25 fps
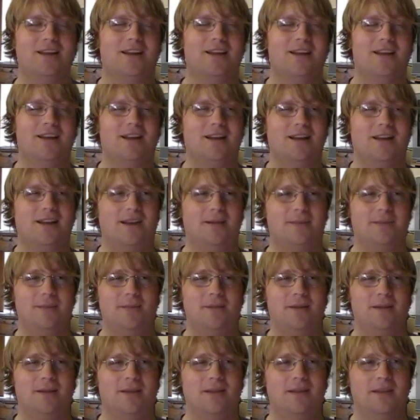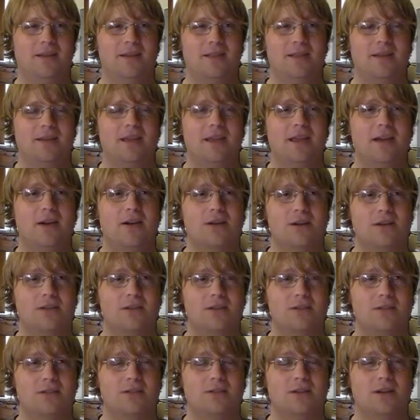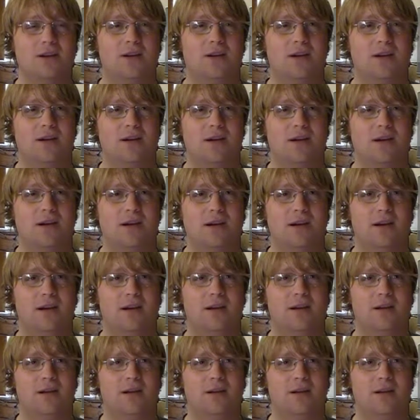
The characters are